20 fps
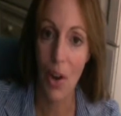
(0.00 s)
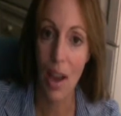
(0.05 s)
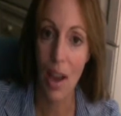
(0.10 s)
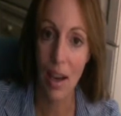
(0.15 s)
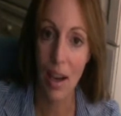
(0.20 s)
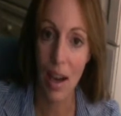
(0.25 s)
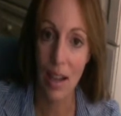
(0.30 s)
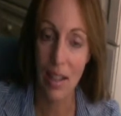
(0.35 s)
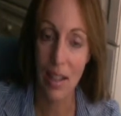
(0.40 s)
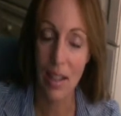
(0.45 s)

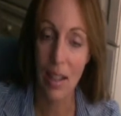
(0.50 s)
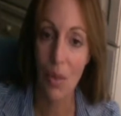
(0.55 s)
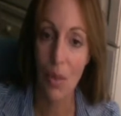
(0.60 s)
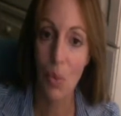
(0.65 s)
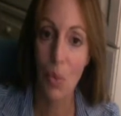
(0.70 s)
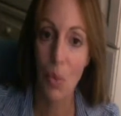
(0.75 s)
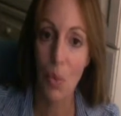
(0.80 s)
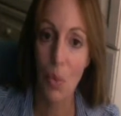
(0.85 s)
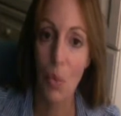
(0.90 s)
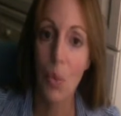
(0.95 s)
and I said,
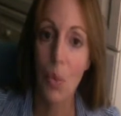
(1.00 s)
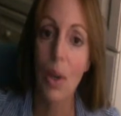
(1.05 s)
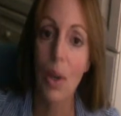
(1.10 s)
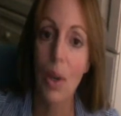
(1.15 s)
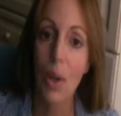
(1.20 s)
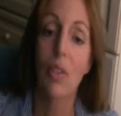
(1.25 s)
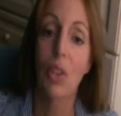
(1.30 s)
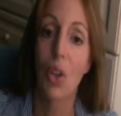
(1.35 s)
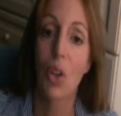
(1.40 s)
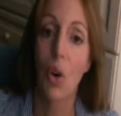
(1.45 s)
we
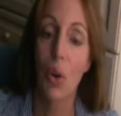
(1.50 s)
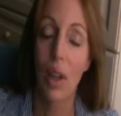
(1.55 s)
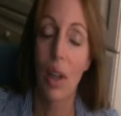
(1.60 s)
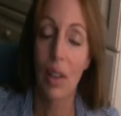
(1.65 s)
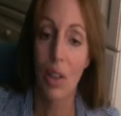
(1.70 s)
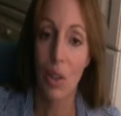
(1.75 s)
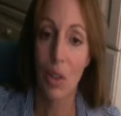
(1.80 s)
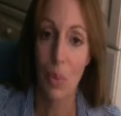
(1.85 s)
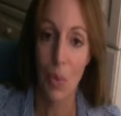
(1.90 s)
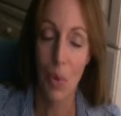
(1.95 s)
have to go
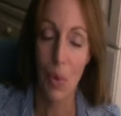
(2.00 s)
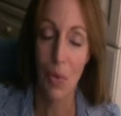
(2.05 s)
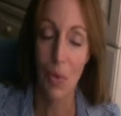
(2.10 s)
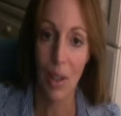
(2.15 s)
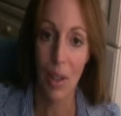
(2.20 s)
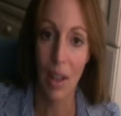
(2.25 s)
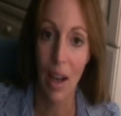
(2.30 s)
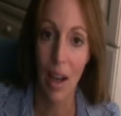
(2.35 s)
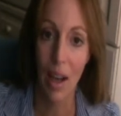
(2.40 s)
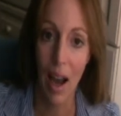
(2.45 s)
get this
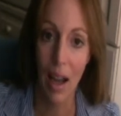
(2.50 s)
movie.